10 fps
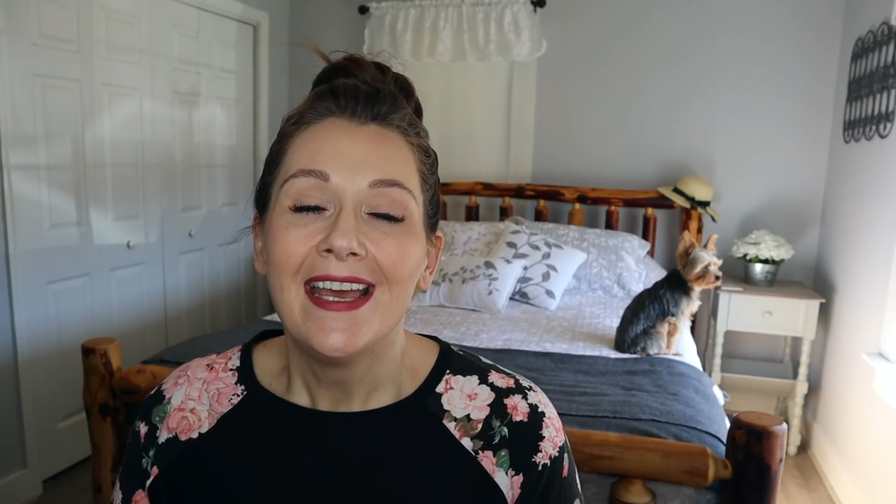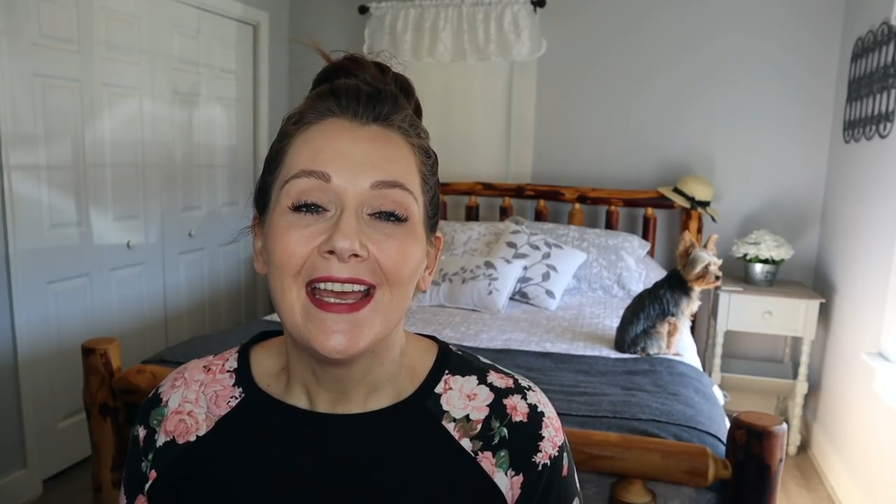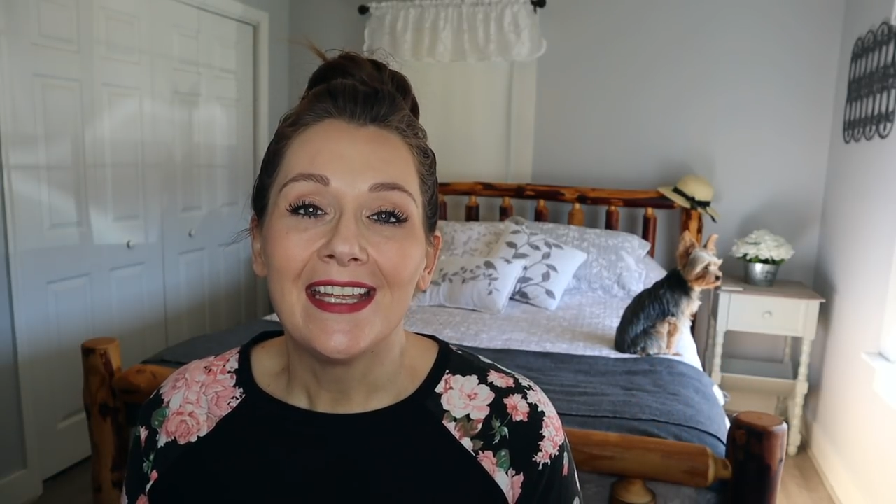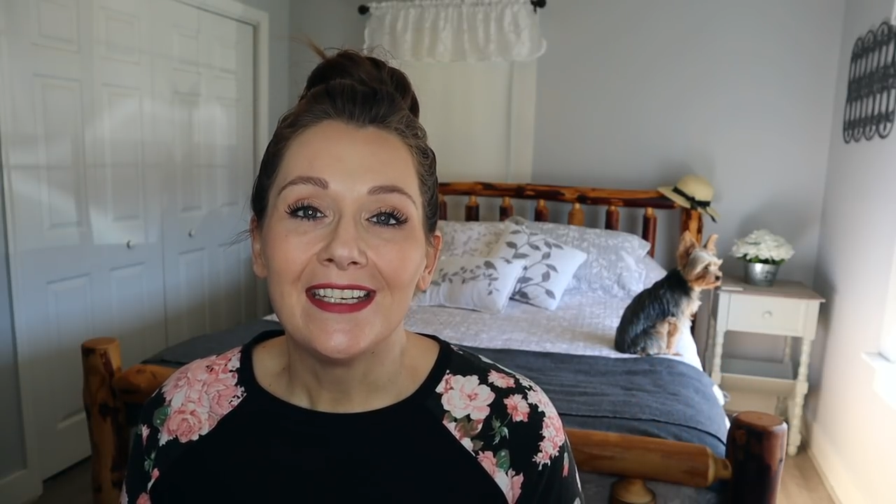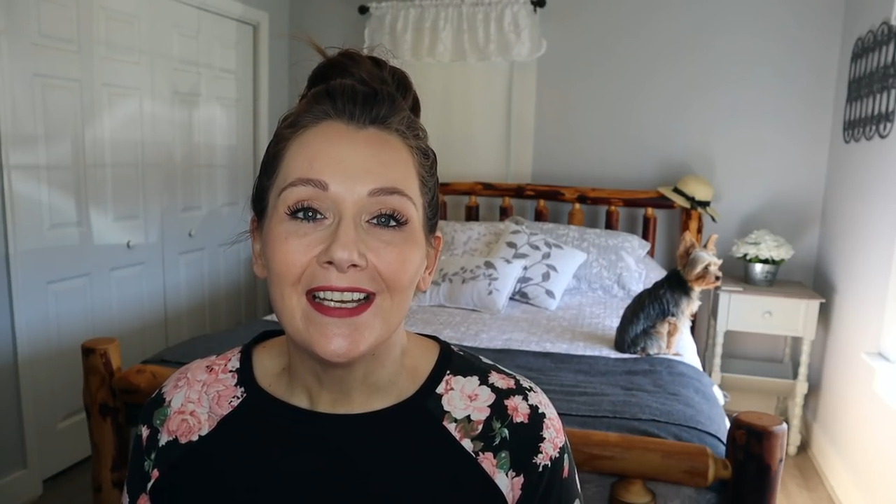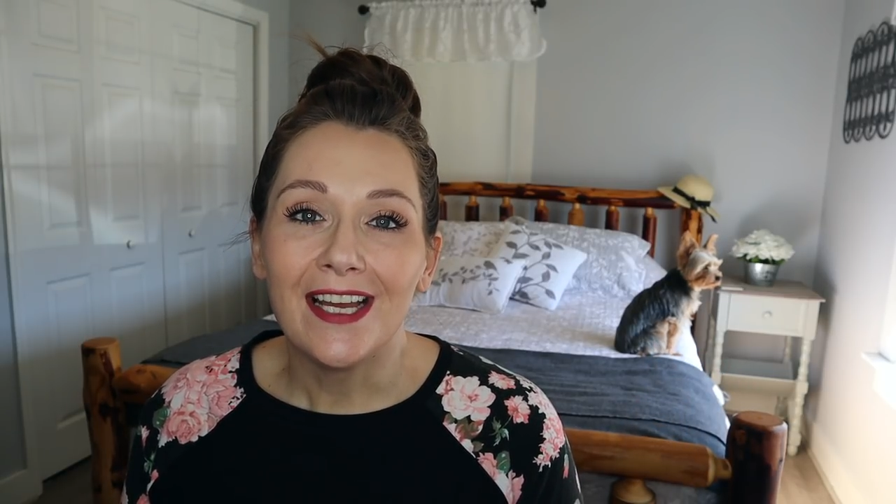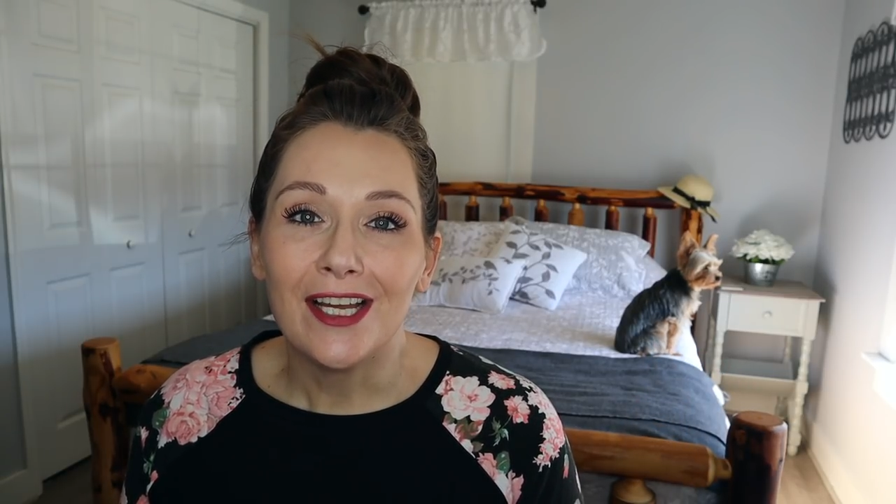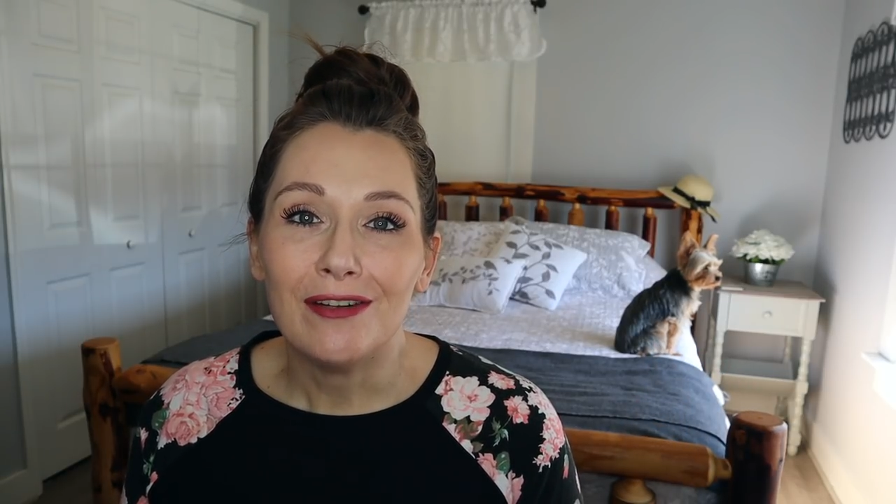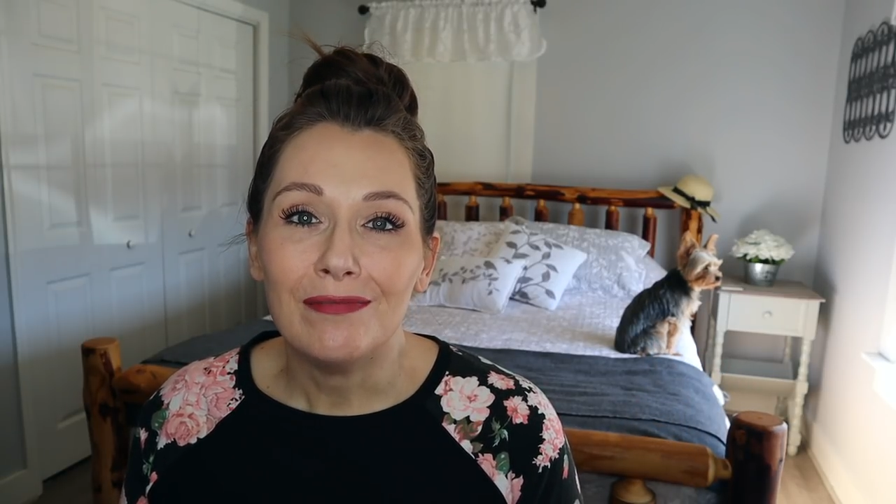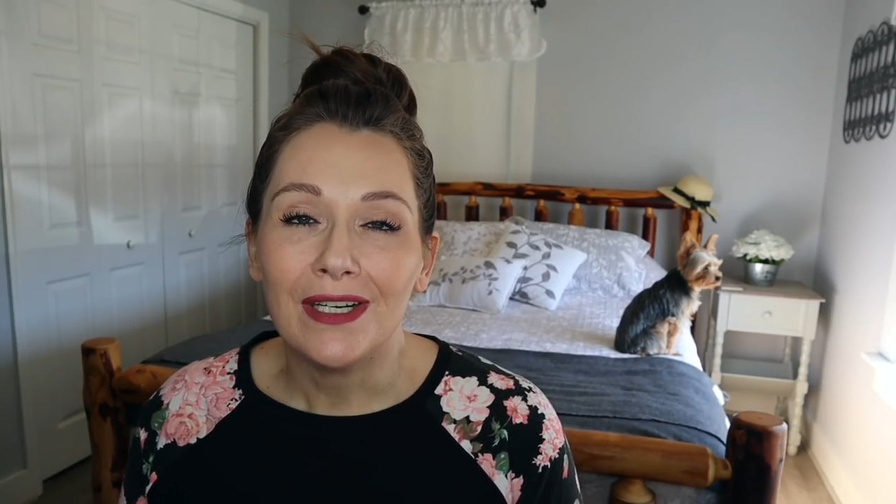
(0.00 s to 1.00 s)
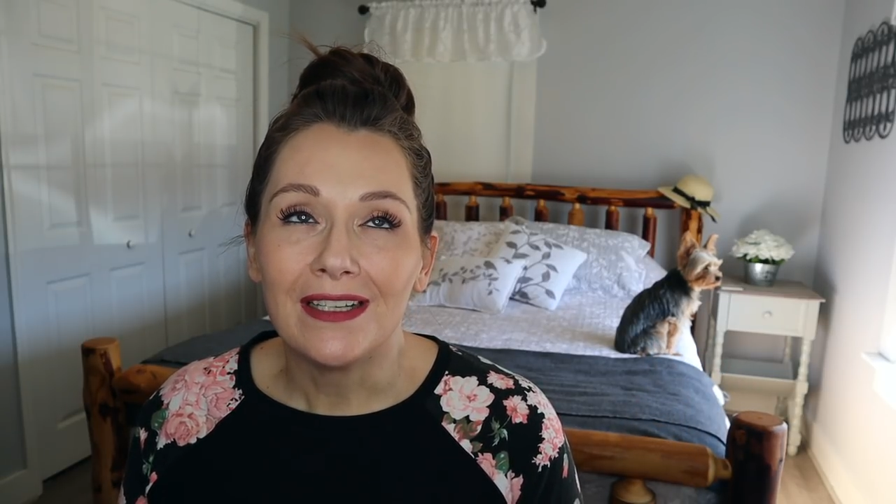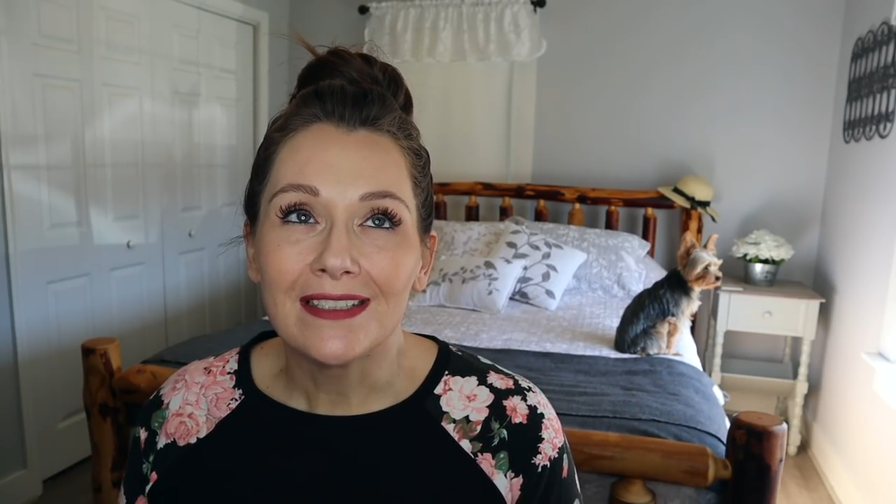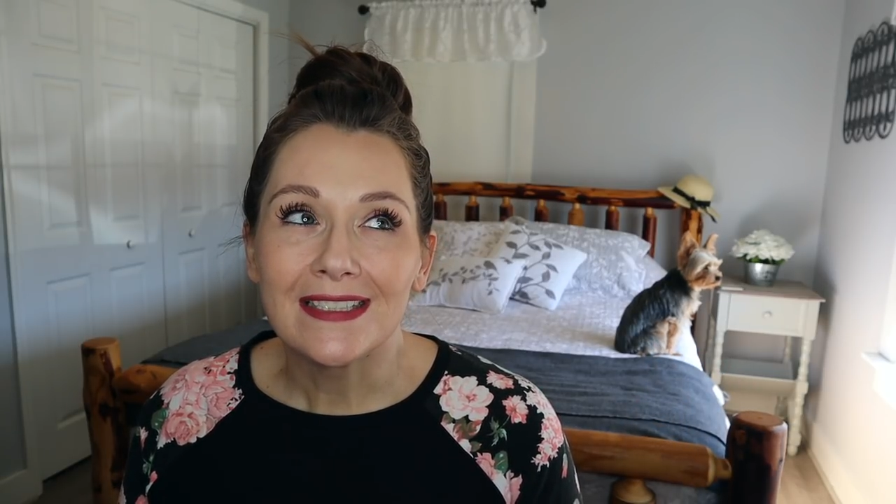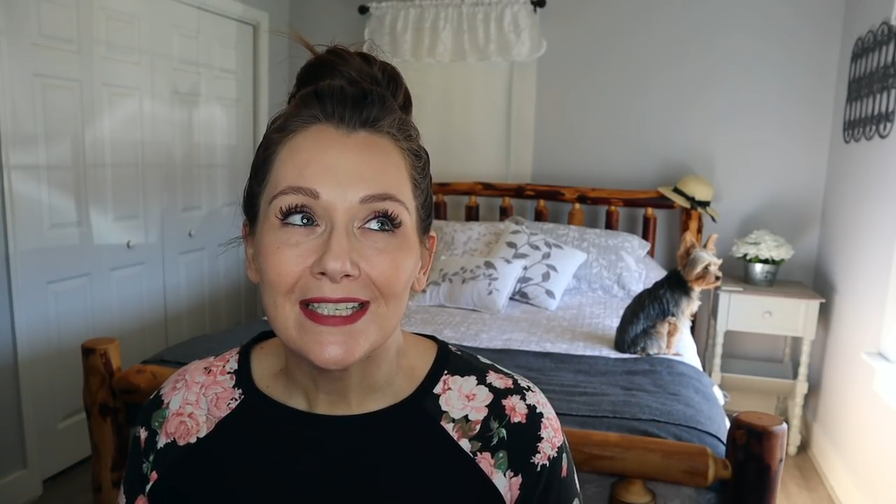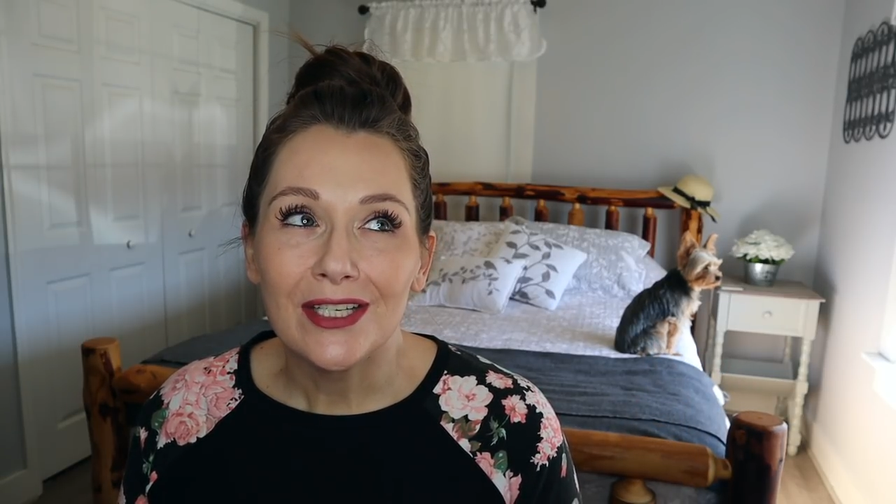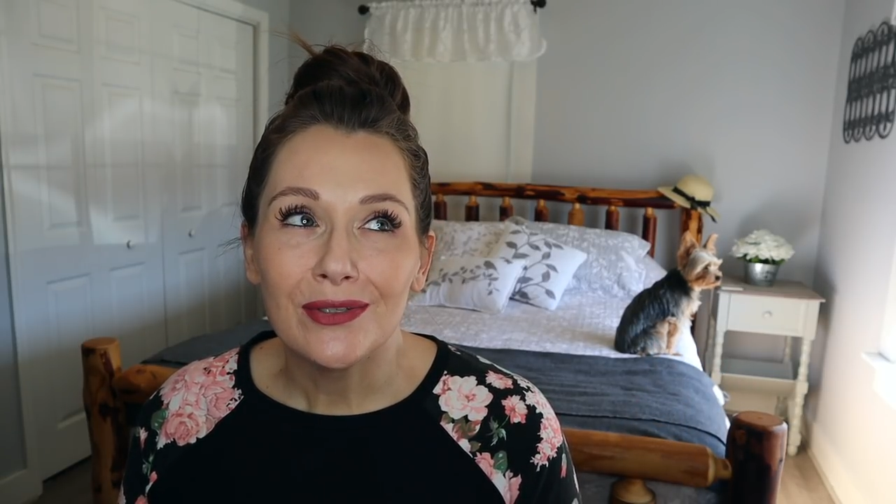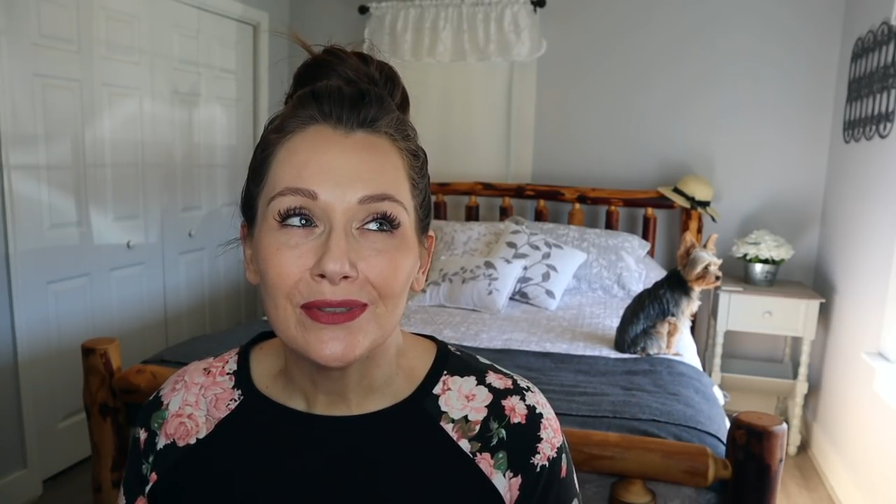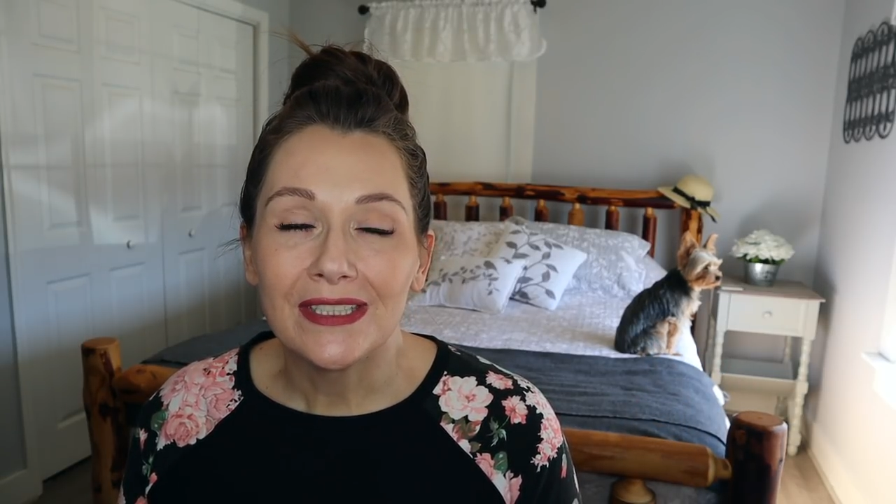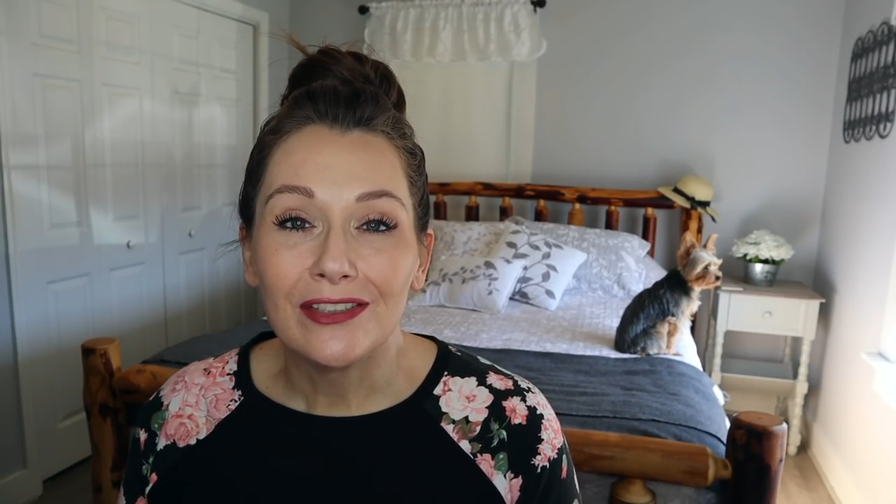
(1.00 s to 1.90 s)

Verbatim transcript: and also